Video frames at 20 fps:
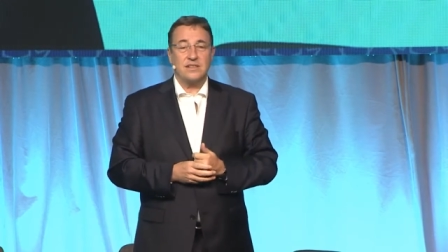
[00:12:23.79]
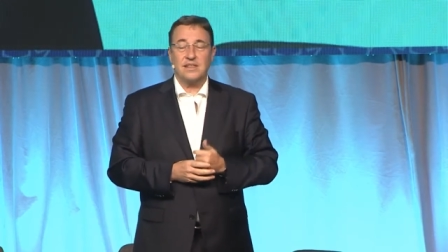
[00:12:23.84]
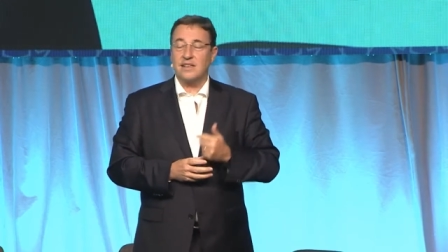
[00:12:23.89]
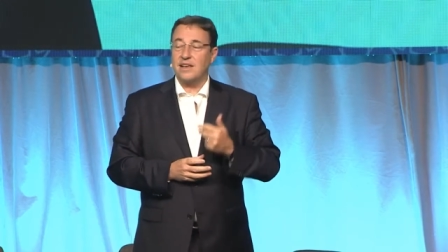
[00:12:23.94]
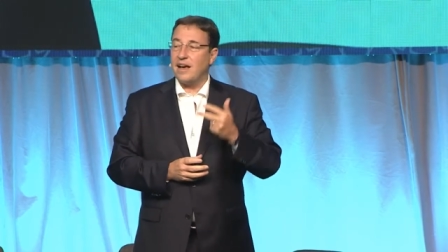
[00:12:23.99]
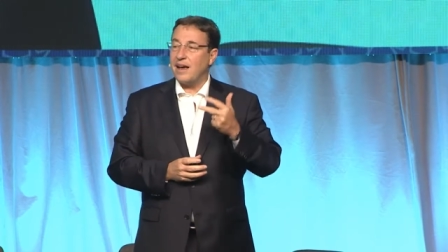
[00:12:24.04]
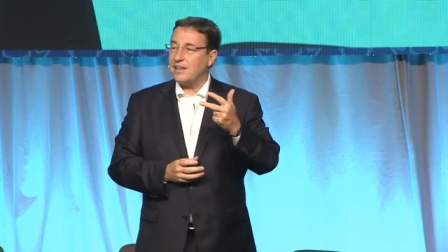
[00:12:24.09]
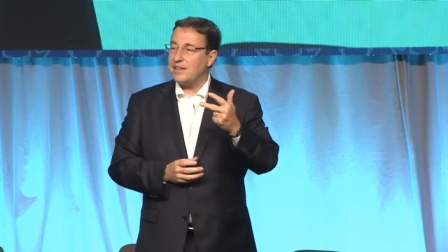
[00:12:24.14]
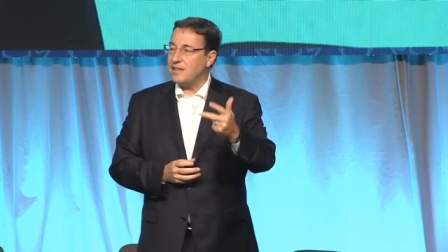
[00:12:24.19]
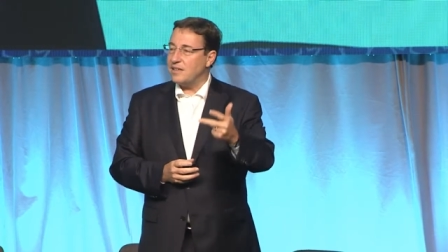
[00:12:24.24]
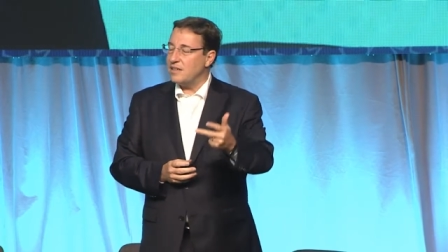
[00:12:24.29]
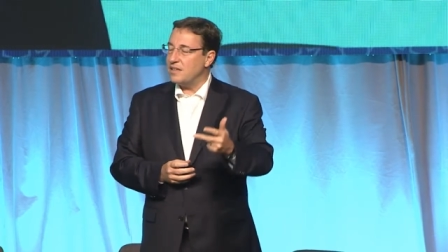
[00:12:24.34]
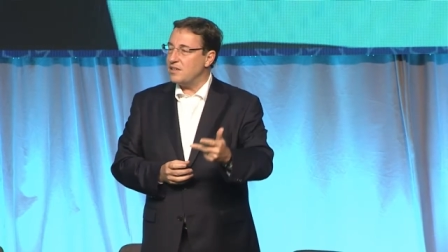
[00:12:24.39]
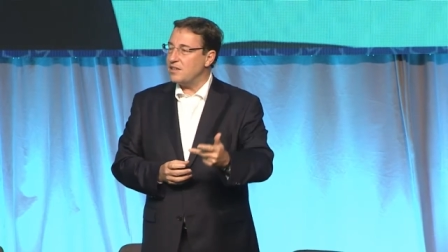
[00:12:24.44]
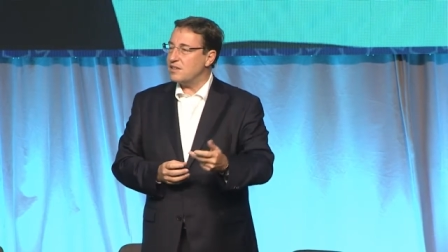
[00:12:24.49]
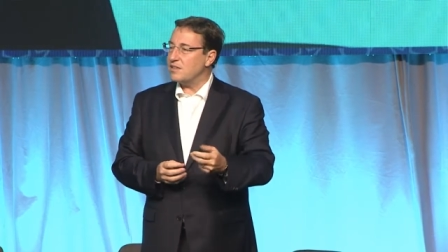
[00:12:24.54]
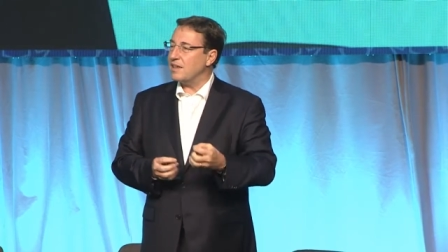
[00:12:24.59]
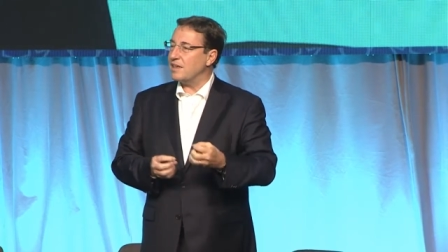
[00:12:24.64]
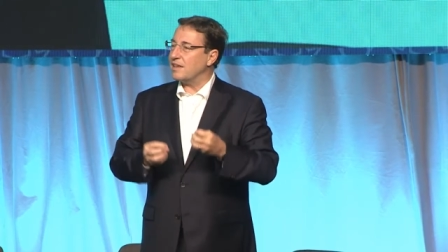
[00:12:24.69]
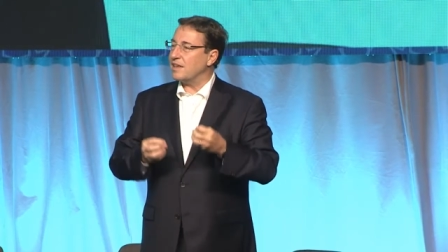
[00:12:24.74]
the
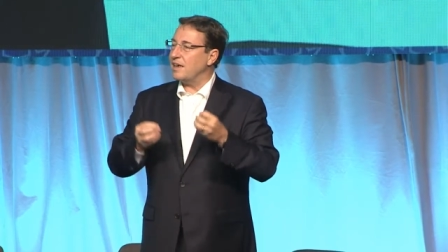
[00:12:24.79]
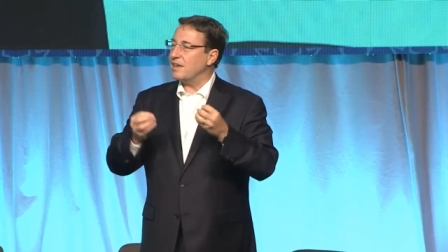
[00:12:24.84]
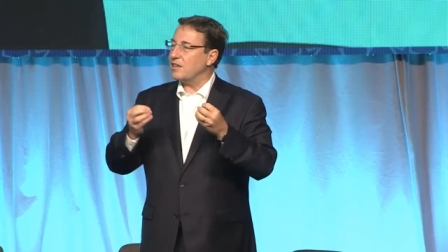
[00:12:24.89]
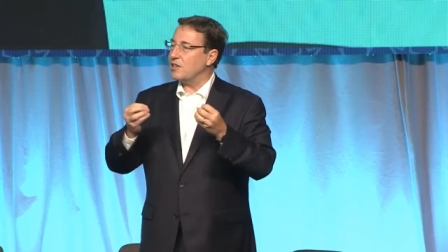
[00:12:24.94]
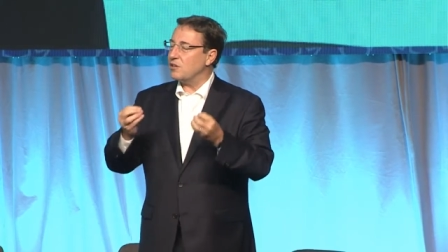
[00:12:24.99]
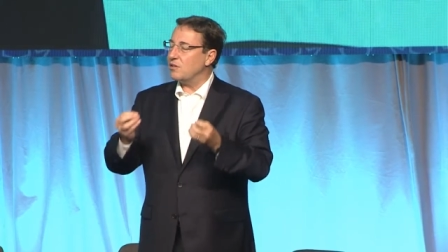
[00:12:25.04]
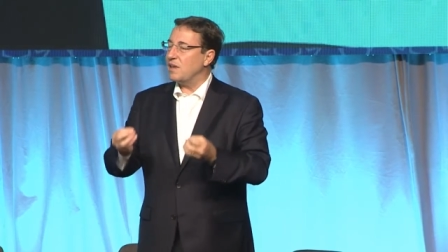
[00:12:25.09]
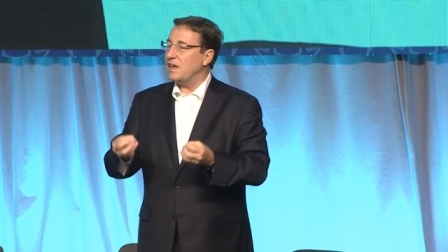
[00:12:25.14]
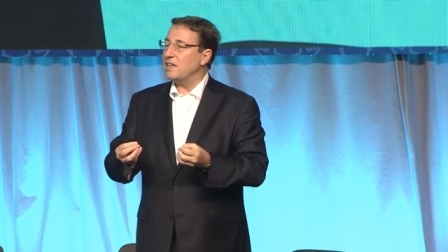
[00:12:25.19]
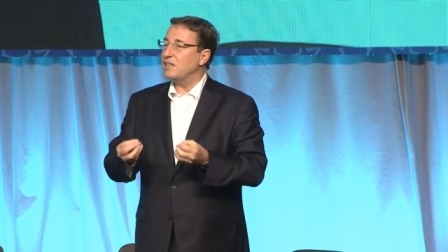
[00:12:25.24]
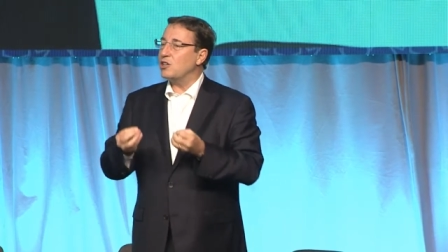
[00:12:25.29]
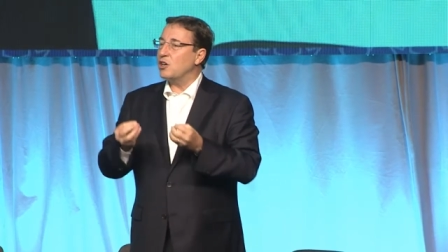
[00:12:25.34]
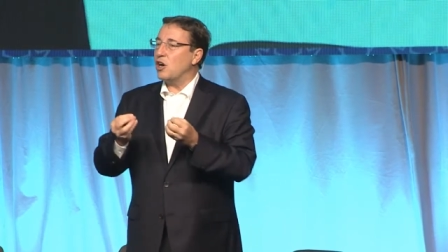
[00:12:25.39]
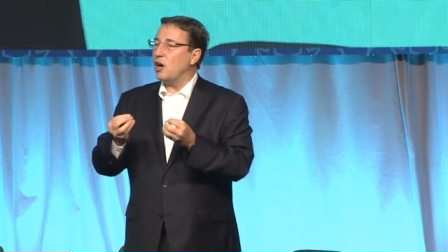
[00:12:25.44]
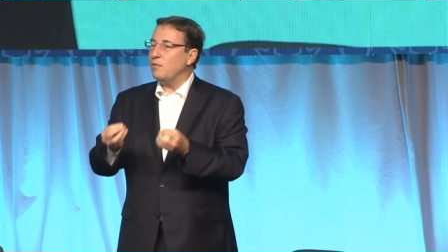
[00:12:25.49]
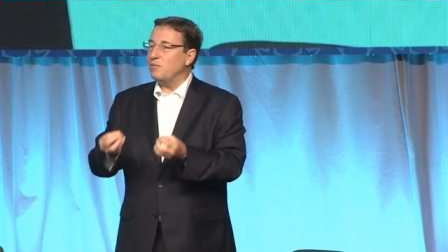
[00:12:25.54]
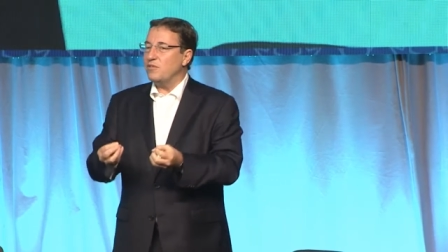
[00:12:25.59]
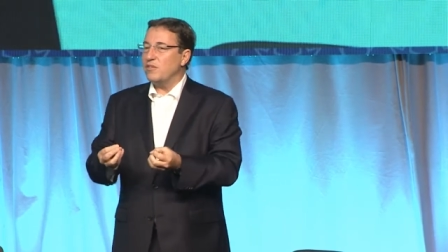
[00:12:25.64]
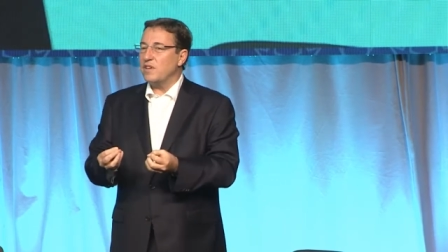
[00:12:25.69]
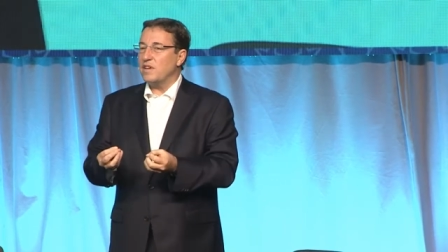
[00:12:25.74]
catalysts that can create
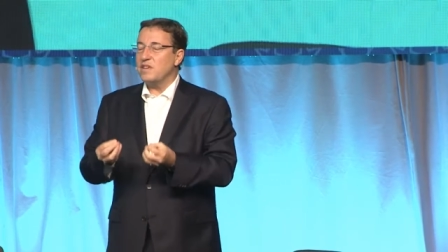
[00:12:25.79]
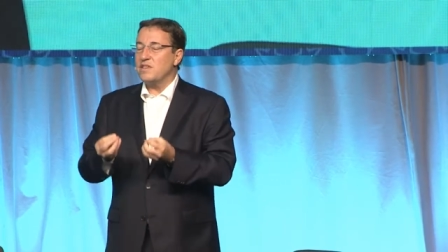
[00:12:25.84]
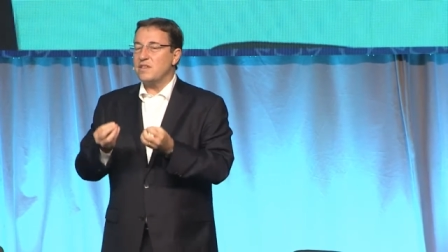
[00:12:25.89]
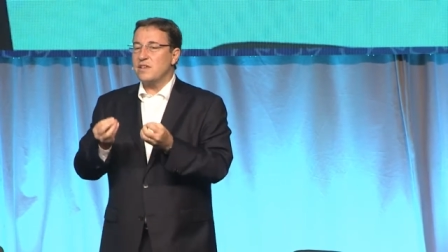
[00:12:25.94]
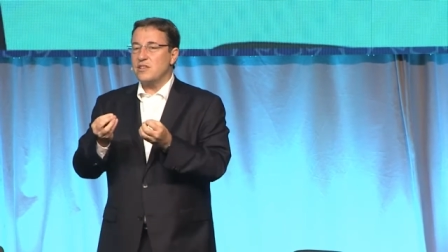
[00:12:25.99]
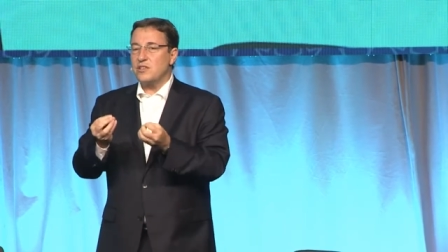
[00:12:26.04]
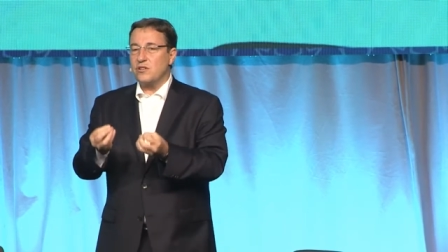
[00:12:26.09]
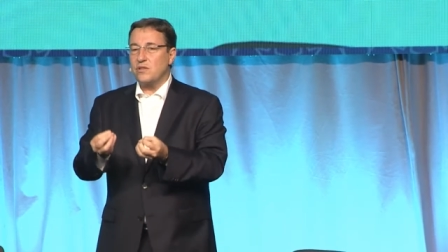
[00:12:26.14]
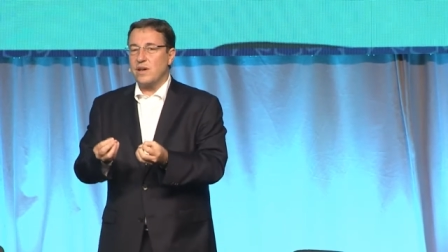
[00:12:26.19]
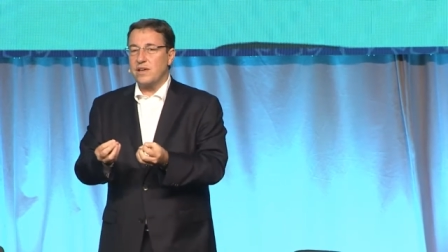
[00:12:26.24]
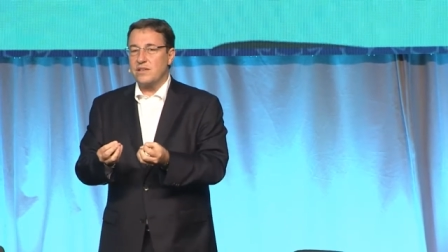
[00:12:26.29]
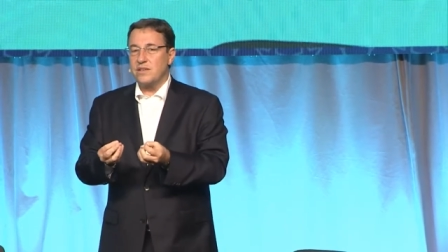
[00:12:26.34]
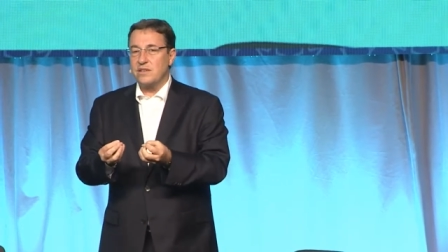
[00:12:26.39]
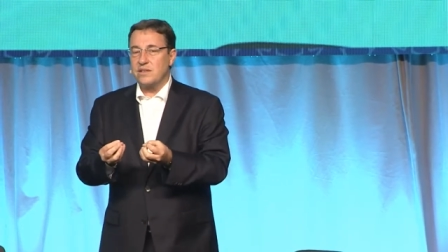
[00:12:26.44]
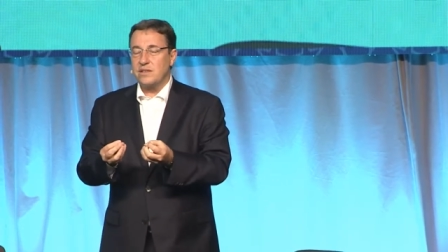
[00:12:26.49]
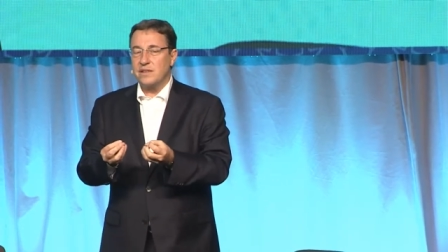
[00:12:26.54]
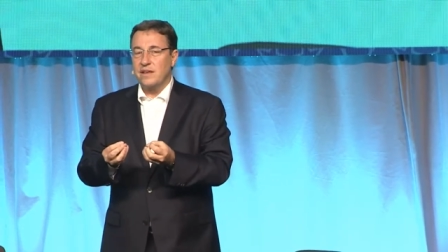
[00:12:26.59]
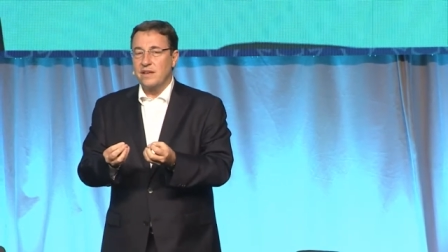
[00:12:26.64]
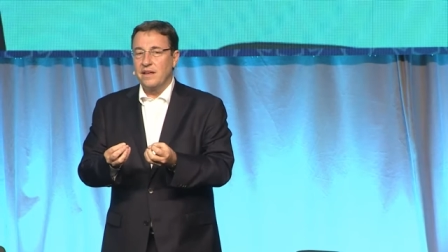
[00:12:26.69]
confidence and trust